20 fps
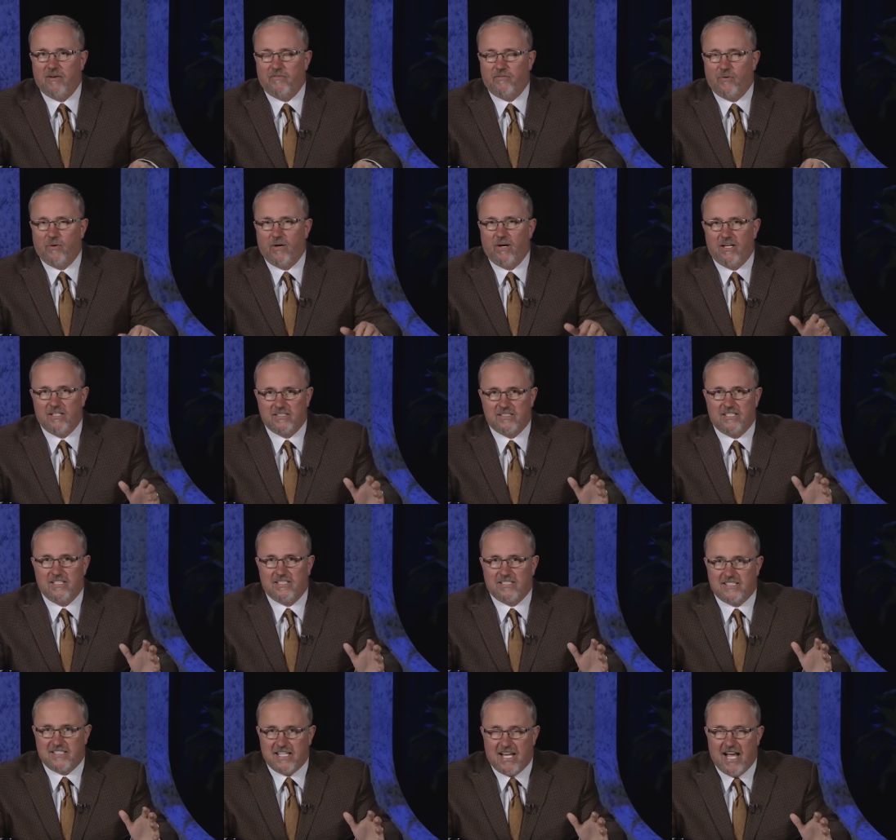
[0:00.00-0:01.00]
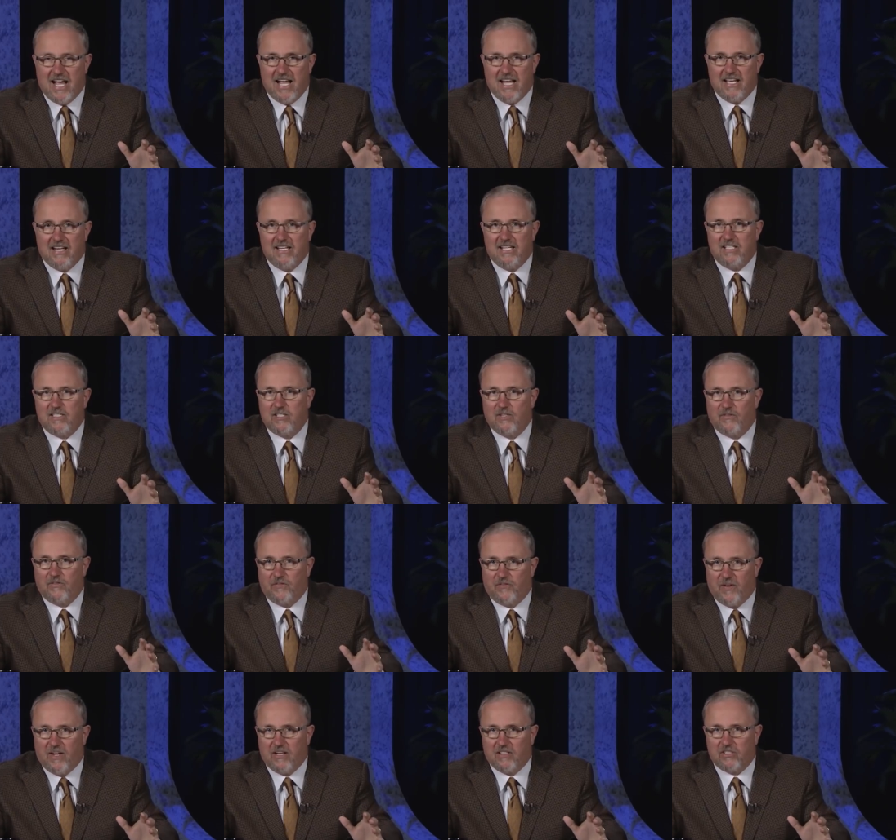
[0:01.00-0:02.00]
for a society to
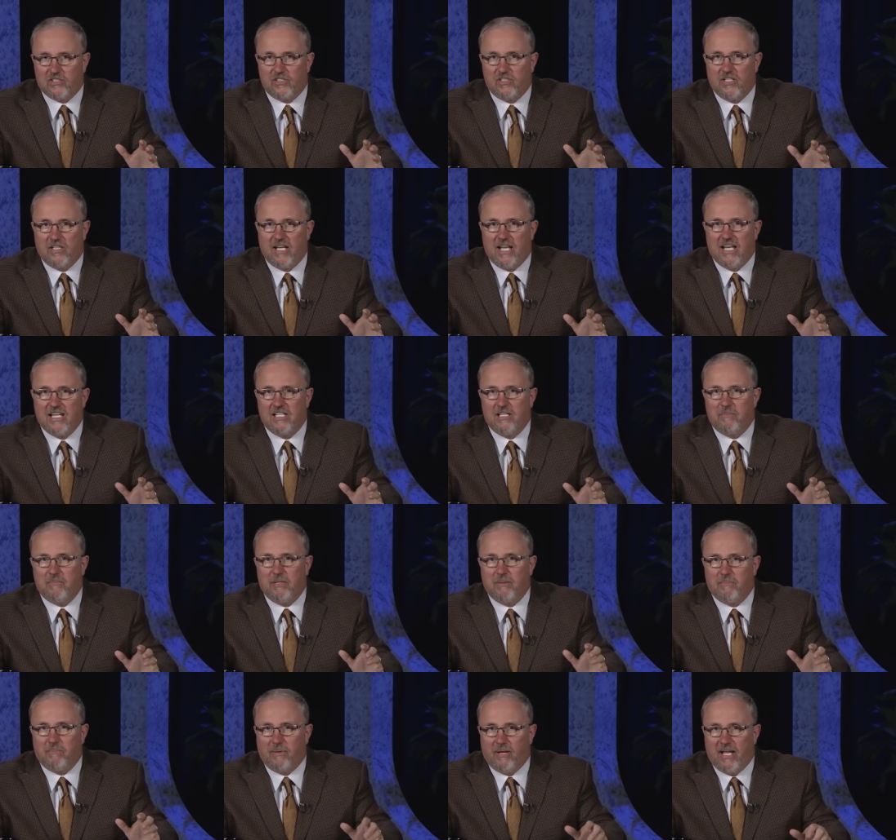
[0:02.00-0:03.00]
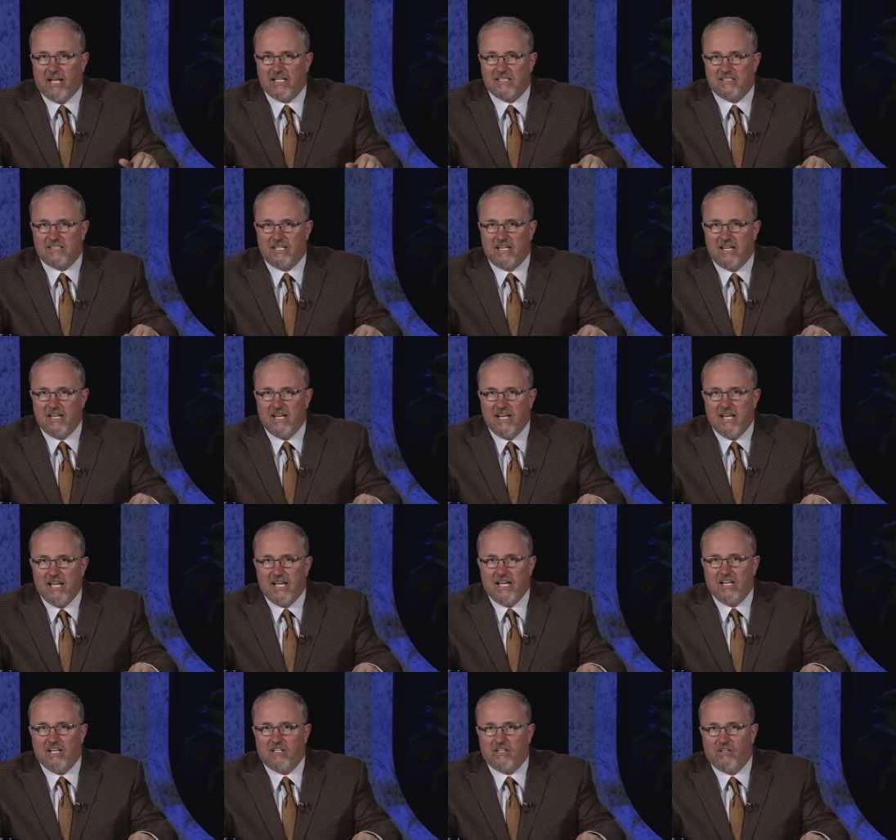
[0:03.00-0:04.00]
function and to be blessed,
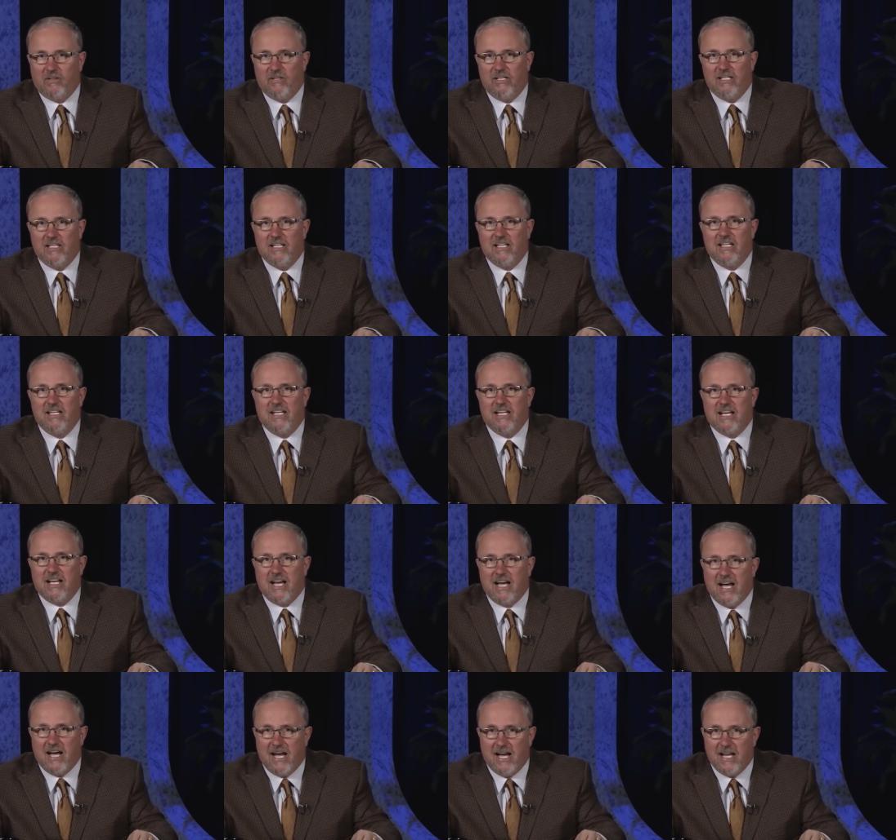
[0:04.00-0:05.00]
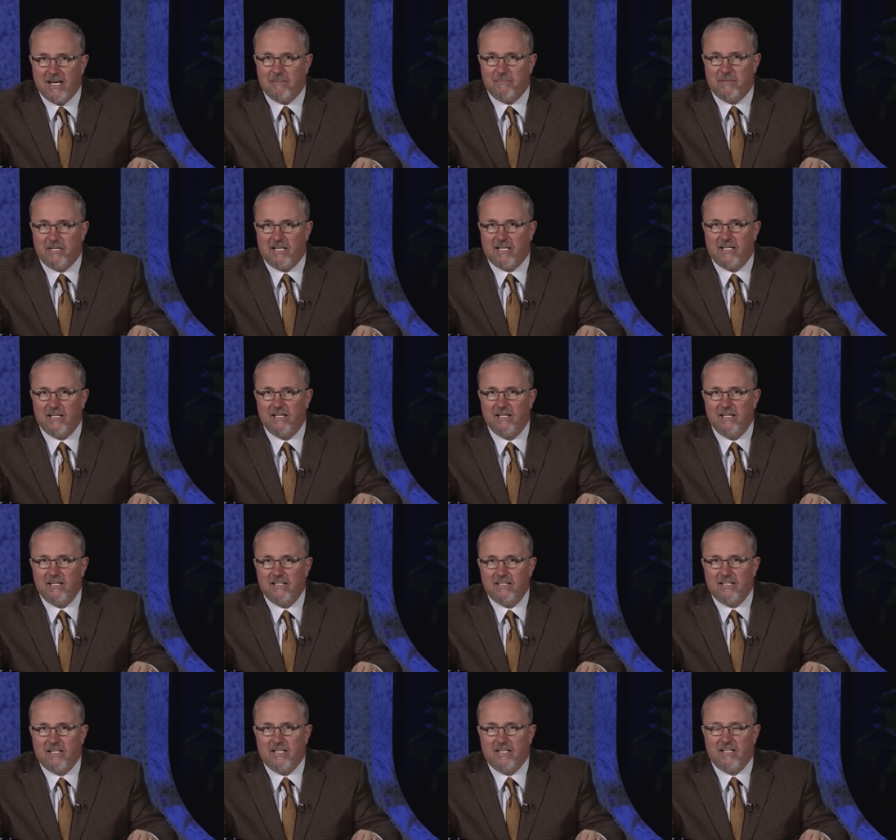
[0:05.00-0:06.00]
including an economy
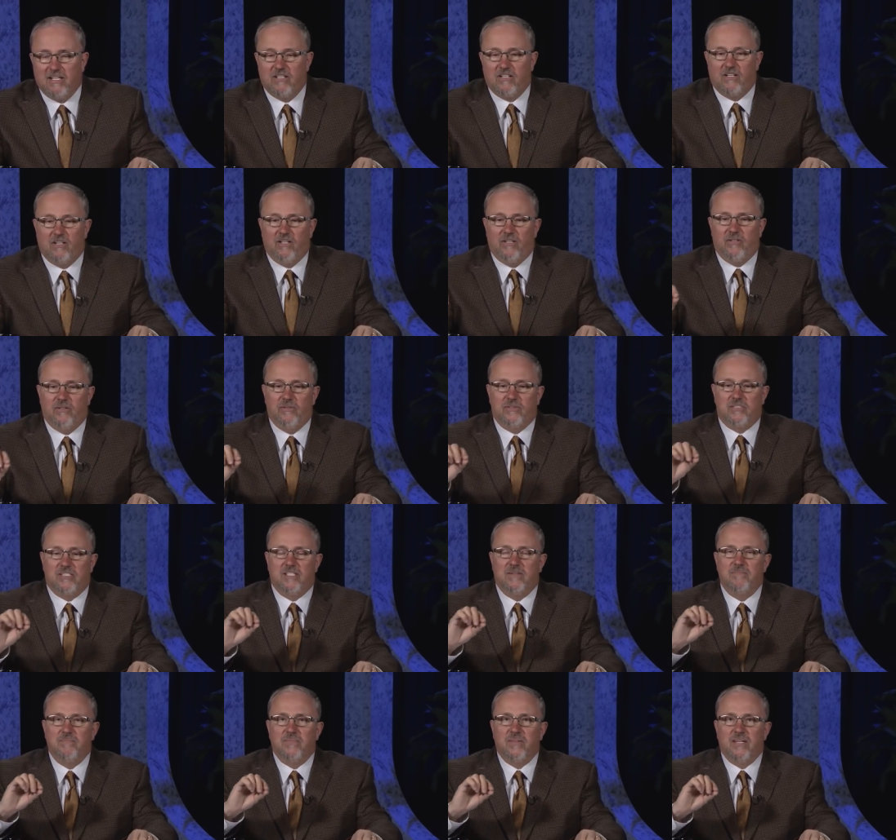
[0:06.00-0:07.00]
that includes